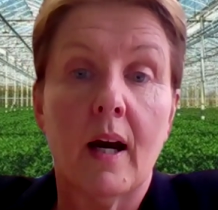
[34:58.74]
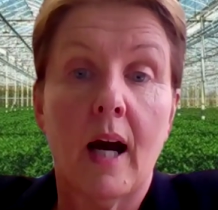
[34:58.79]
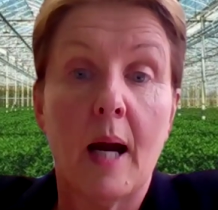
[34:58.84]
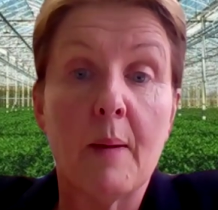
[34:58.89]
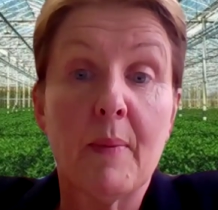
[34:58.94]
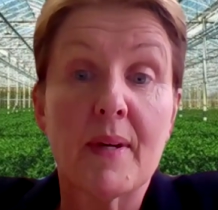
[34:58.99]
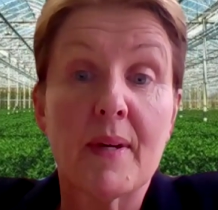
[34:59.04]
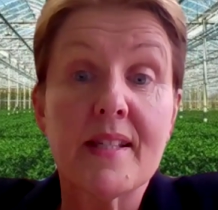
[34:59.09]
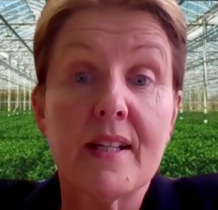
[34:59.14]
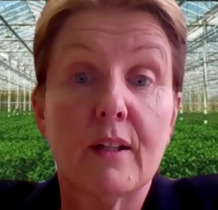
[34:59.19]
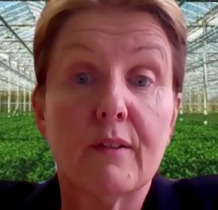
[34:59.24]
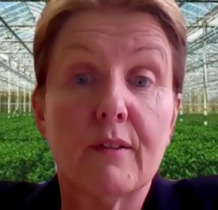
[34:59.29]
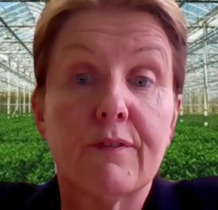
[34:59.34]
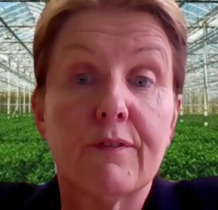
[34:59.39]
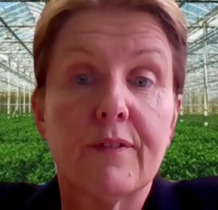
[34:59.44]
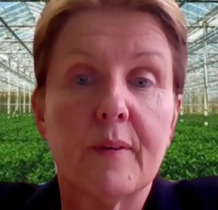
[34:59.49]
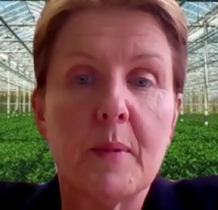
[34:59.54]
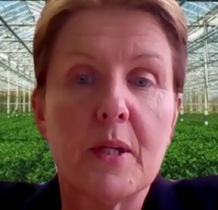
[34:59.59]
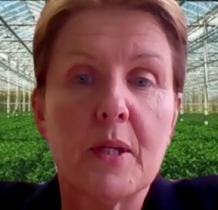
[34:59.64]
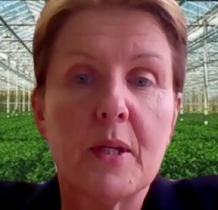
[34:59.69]
I
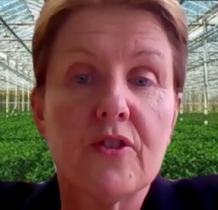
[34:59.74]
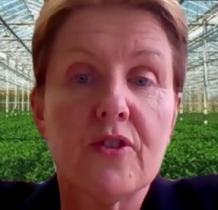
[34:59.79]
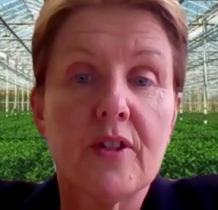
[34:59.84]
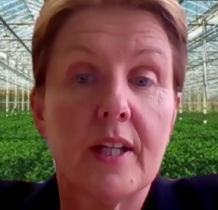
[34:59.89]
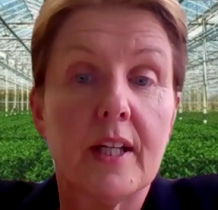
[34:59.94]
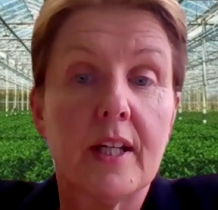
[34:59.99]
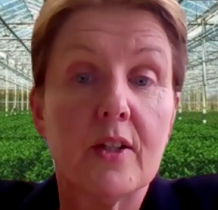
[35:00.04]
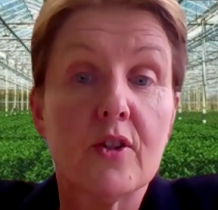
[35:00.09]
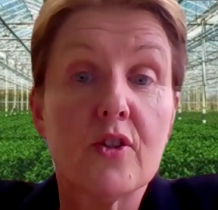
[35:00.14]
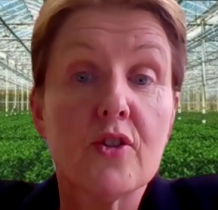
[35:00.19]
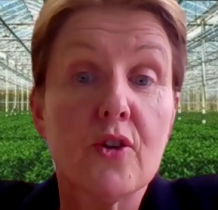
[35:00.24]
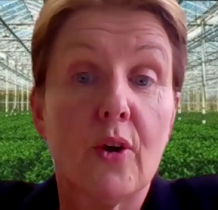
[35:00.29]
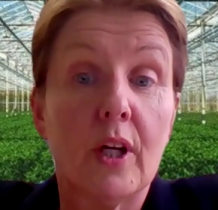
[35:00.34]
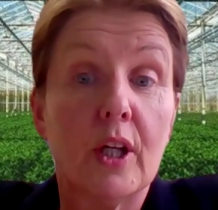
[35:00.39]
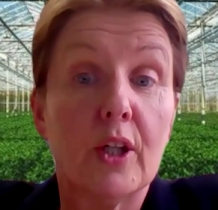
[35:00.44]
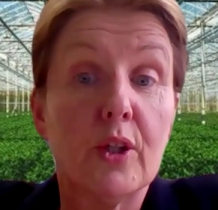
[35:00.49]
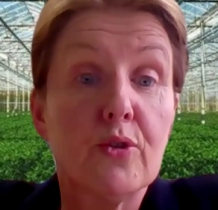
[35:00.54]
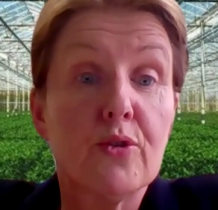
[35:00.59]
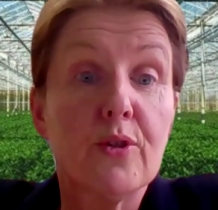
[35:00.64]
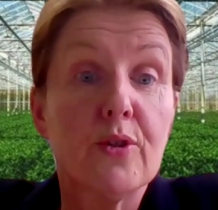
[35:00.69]
myself am interested in soil
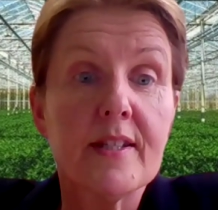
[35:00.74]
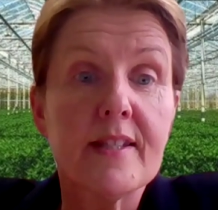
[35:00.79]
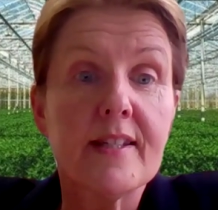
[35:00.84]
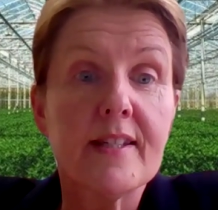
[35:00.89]
nutrient